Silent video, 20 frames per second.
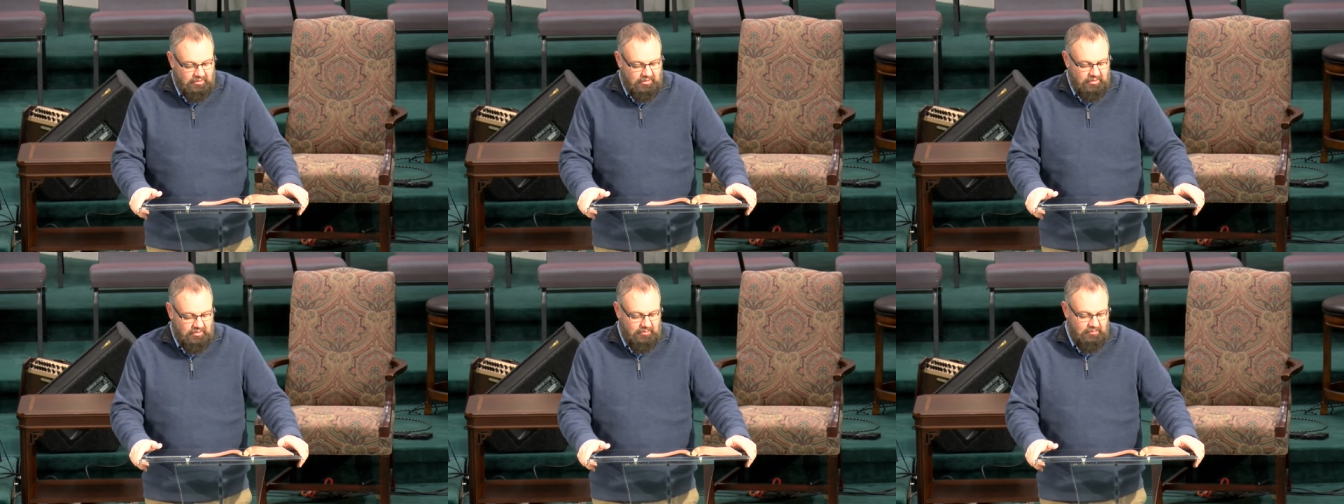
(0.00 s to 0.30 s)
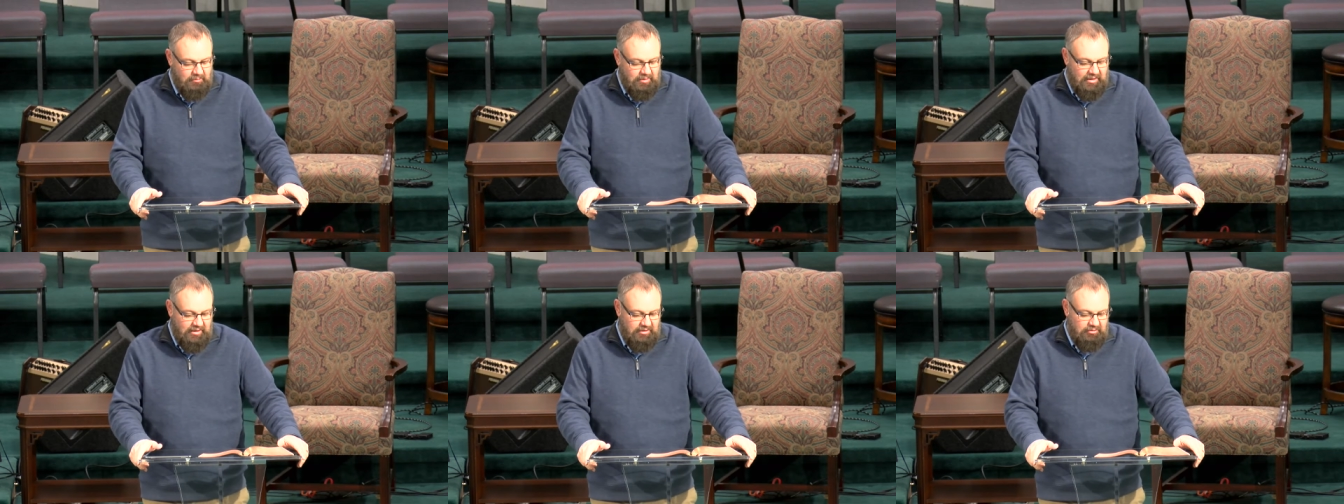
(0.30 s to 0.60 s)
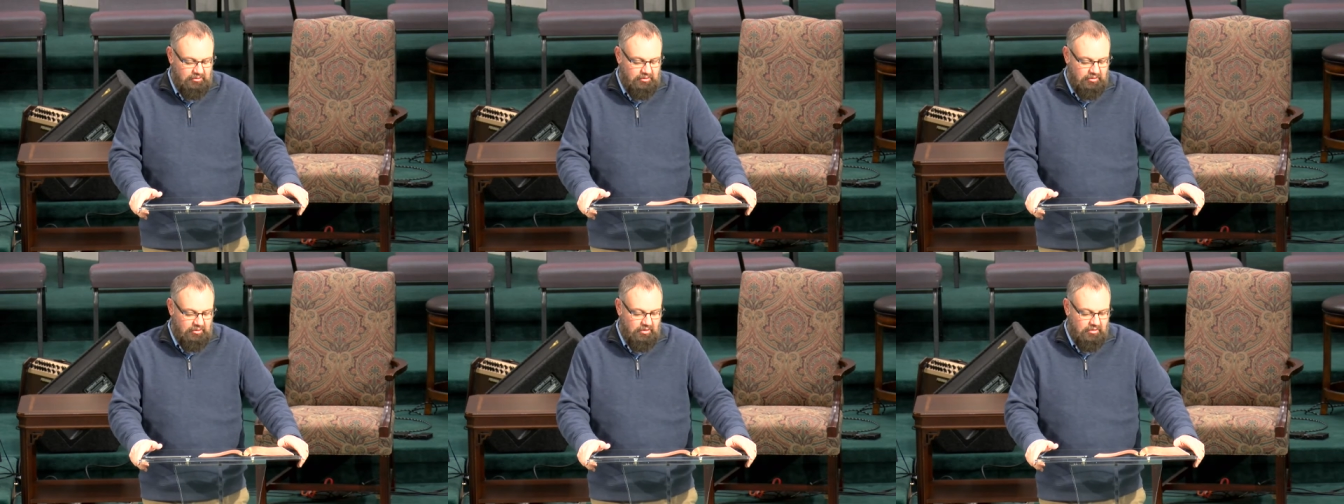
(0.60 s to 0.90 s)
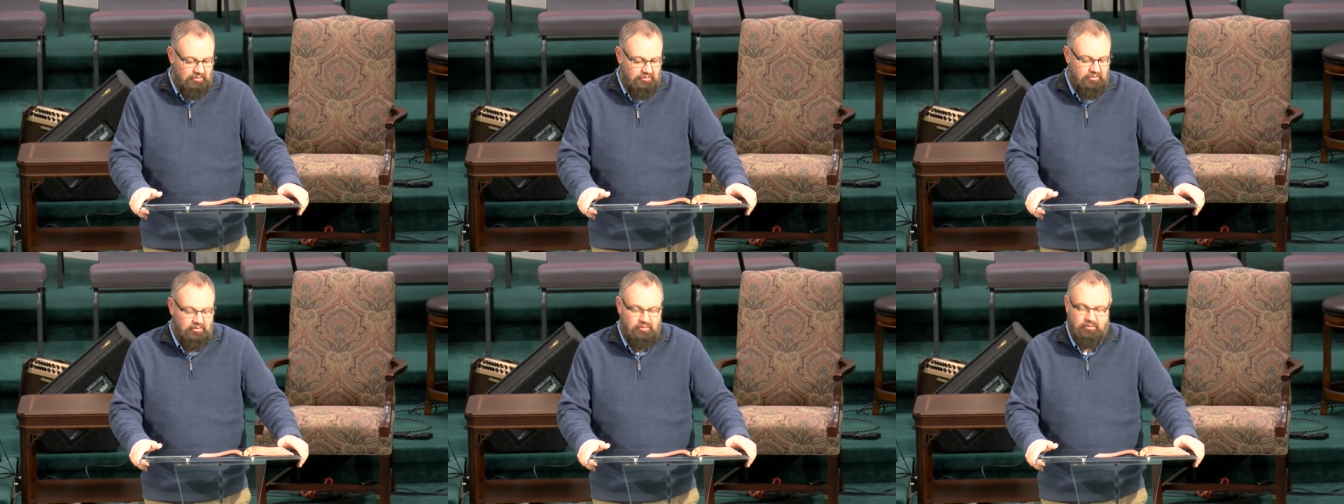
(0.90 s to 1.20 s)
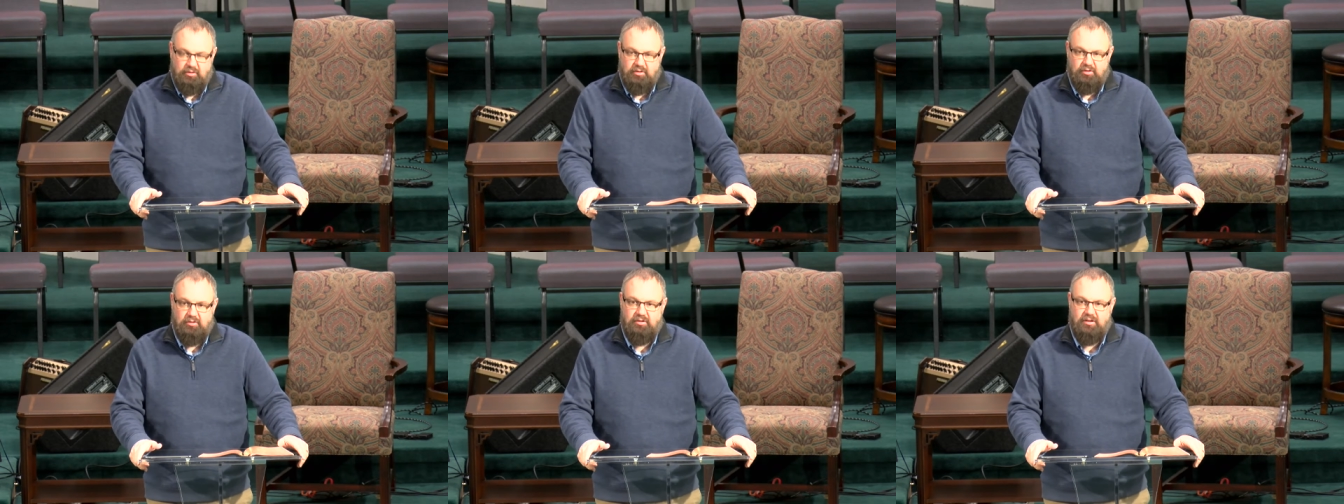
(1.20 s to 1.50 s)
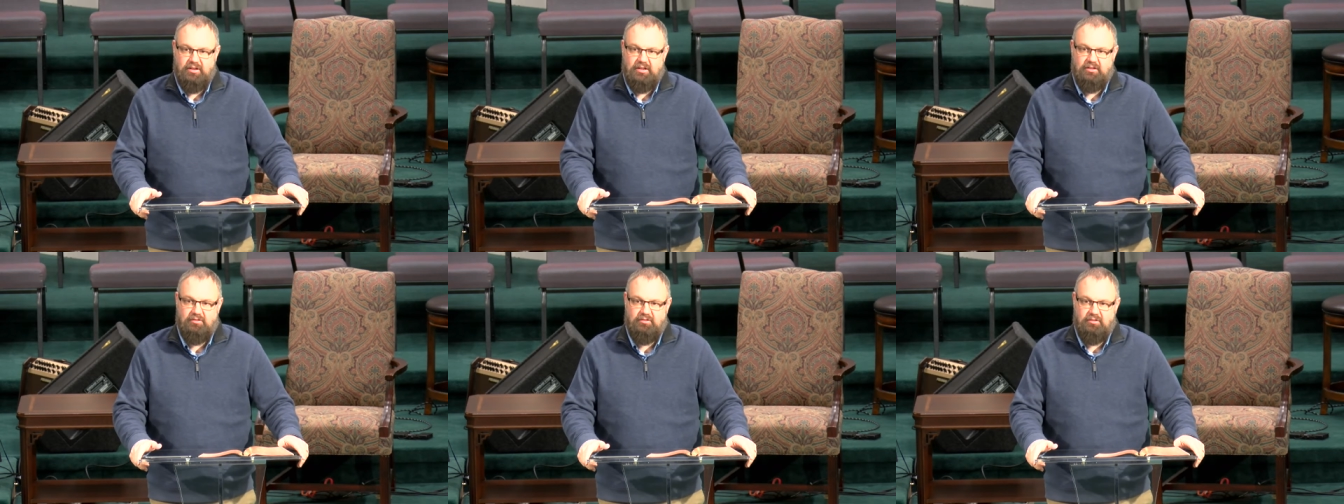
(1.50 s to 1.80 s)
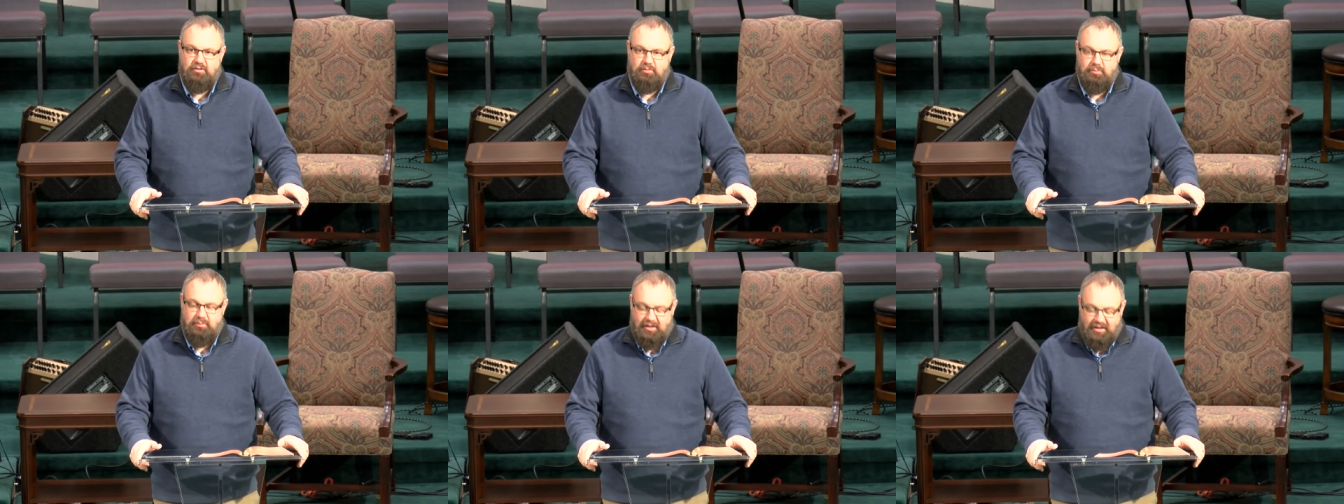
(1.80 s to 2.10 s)
um, and you can also do the
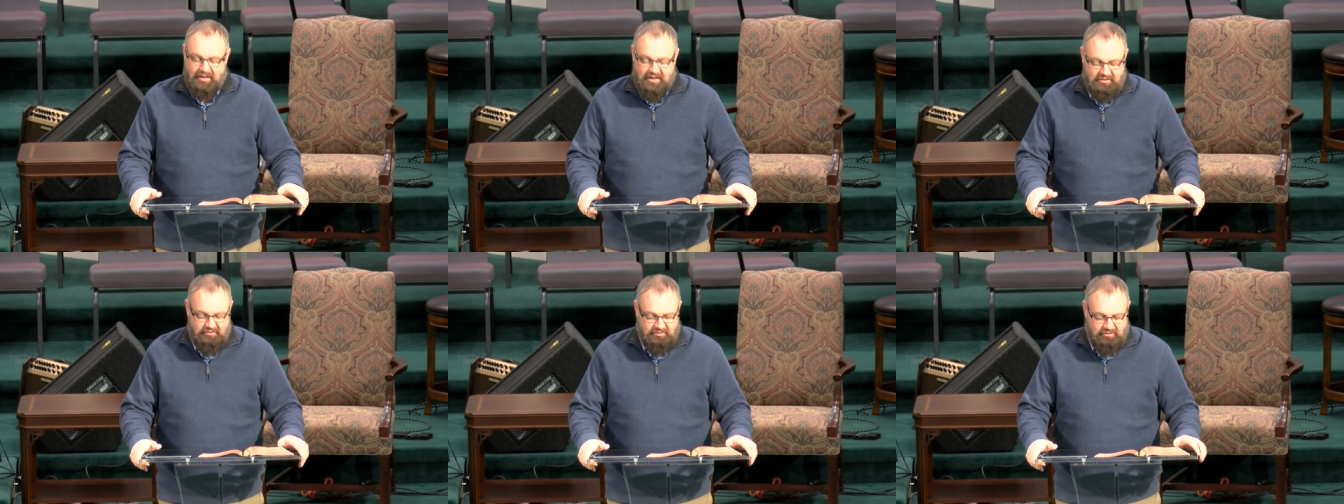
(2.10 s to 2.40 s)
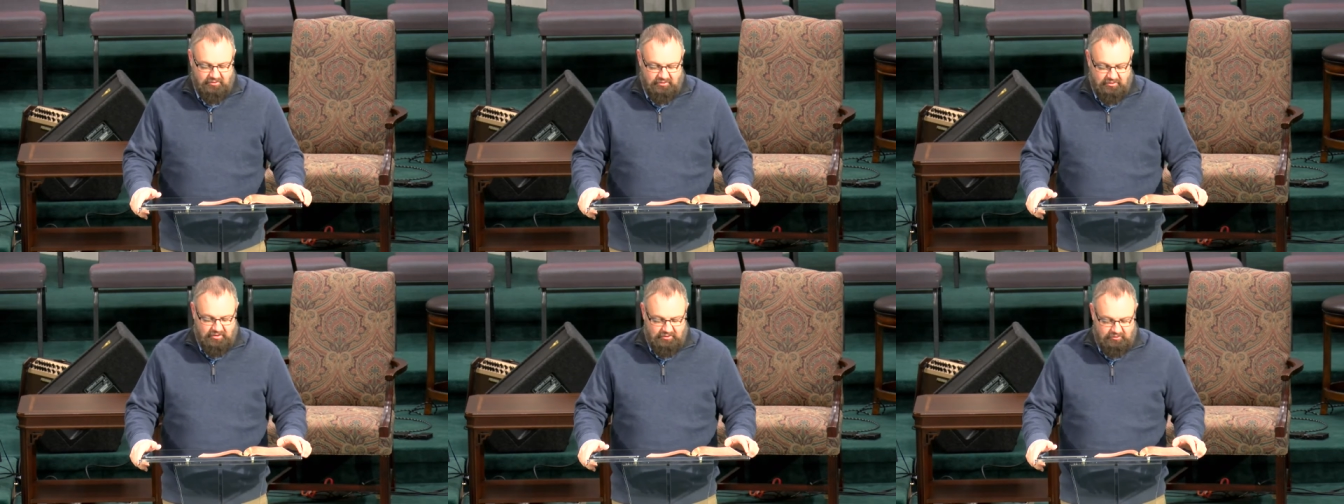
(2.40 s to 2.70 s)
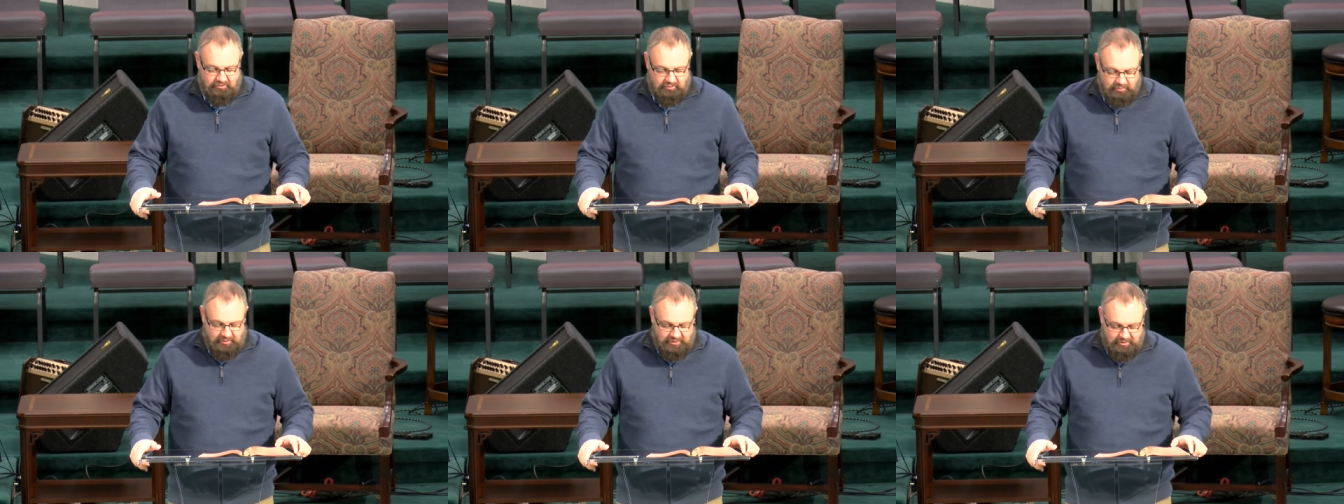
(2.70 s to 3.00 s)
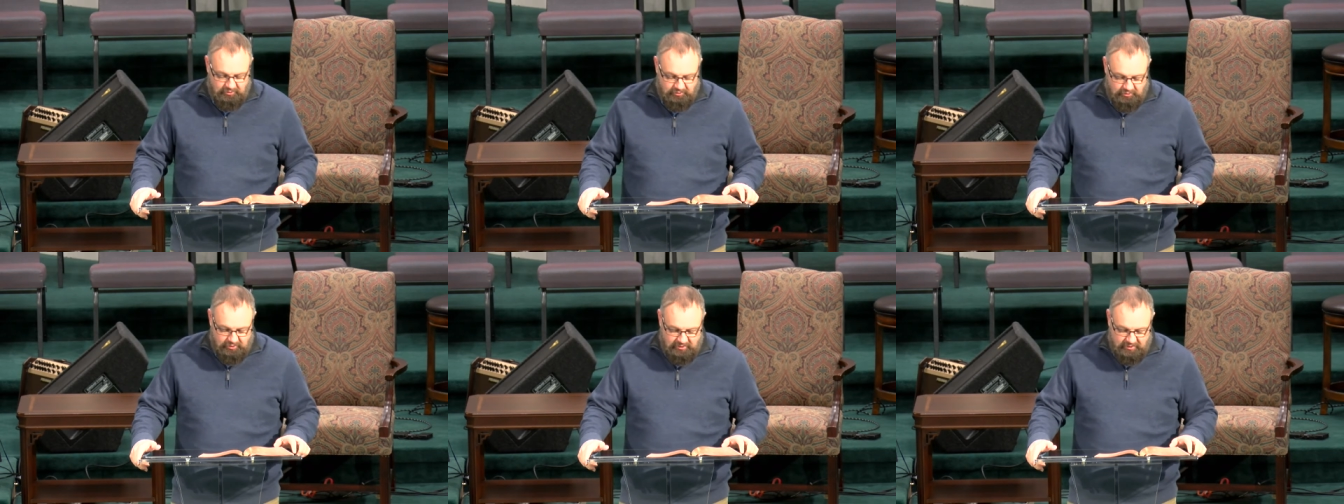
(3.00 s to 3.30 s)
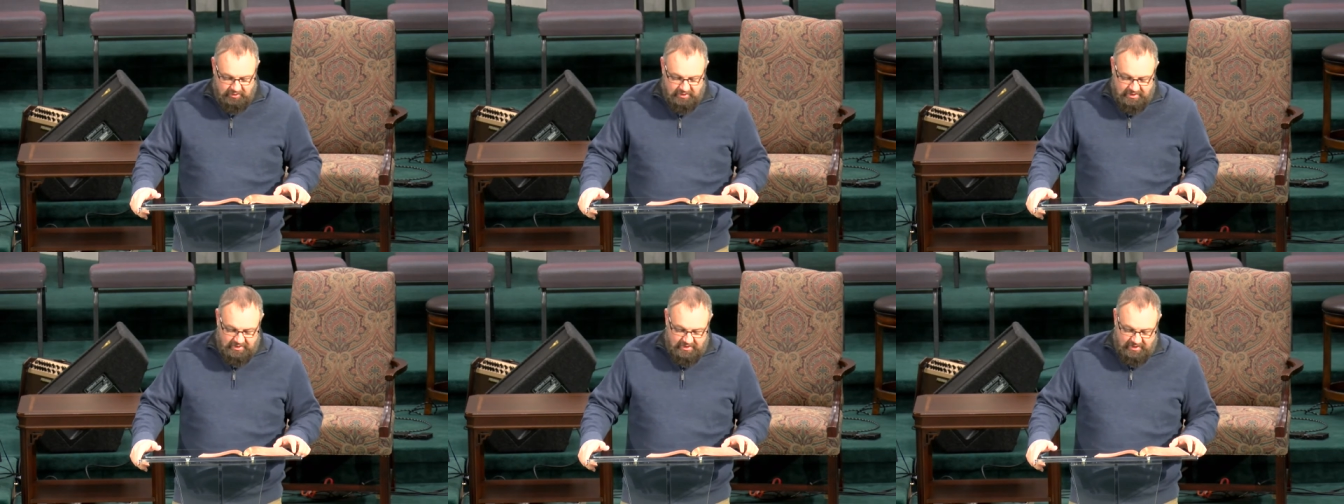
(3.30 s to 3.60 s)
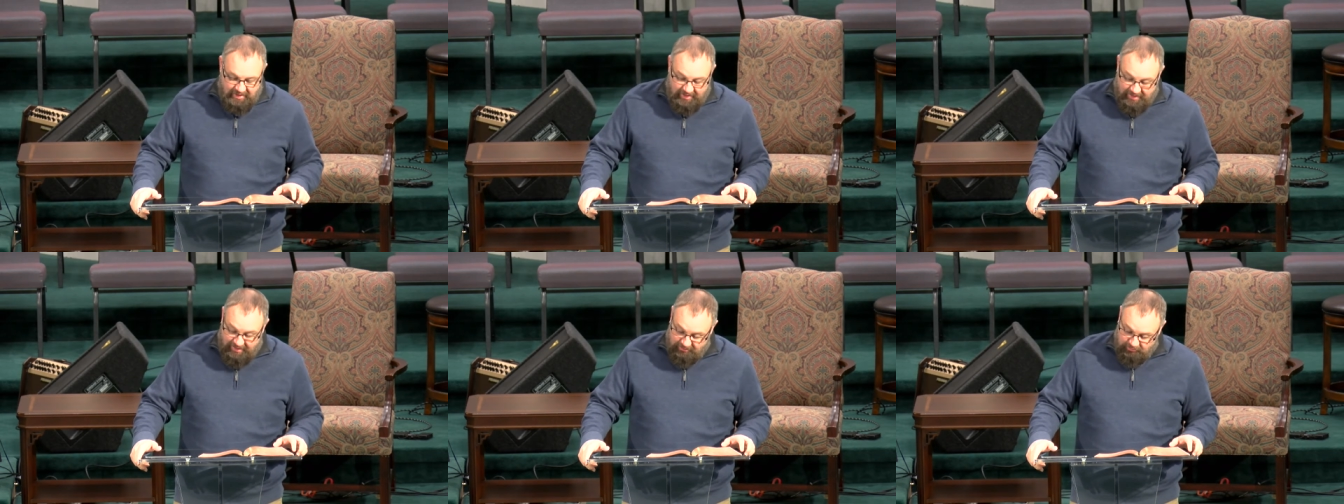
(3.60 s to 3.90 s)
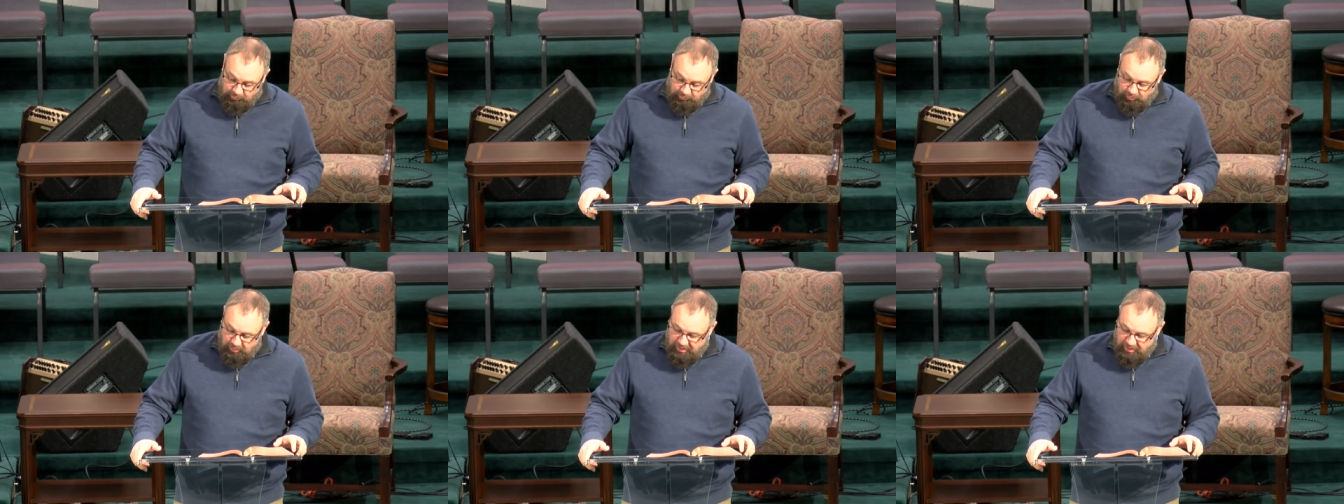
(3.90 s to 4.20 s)
Zoom classes that you've been doing
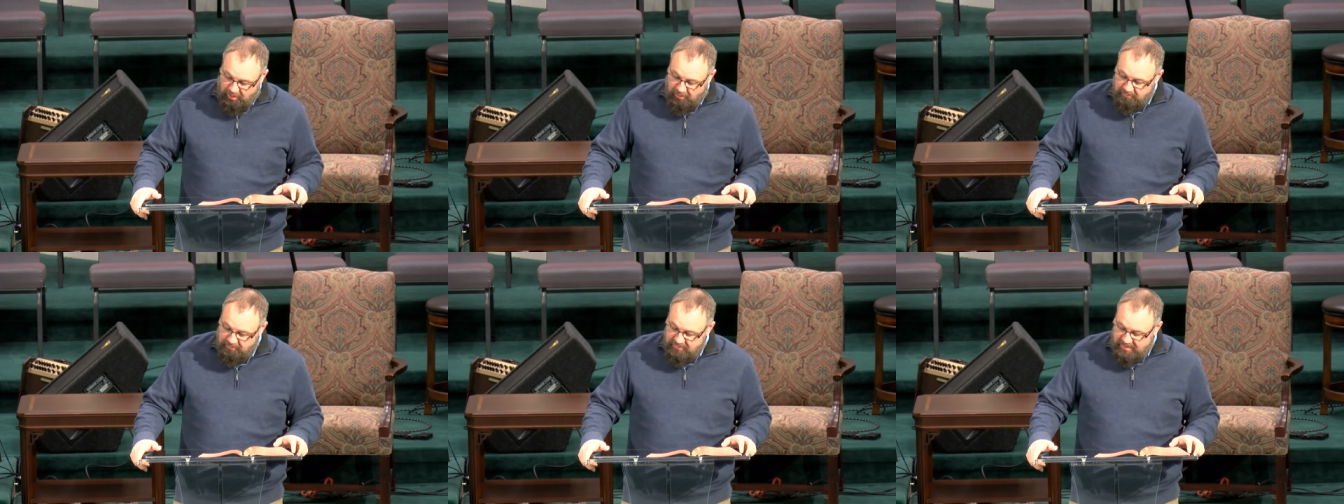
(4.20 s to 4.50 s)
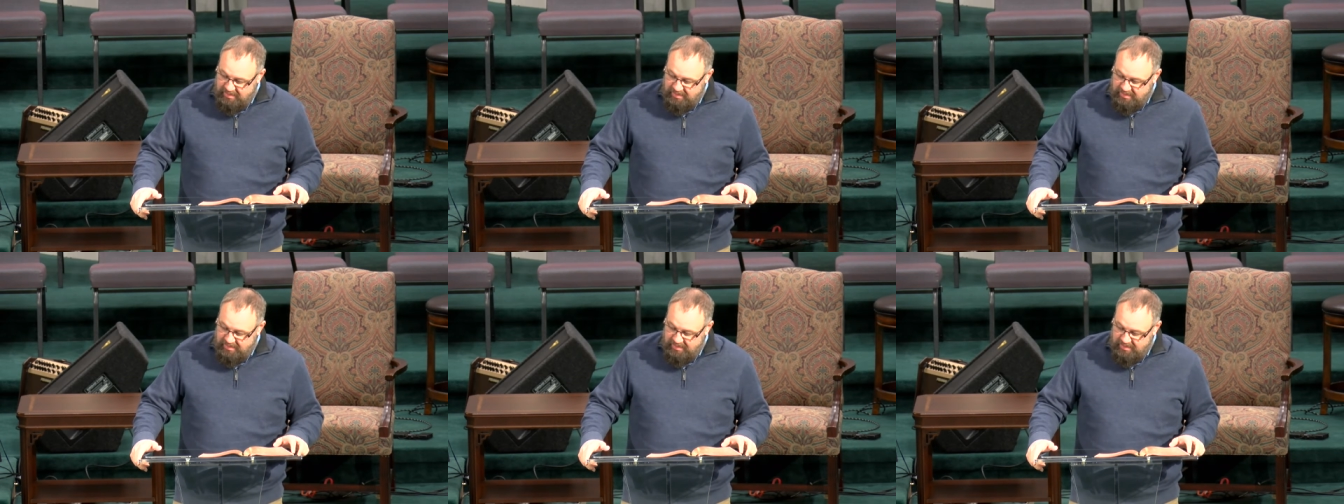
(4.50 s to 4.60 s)
as well.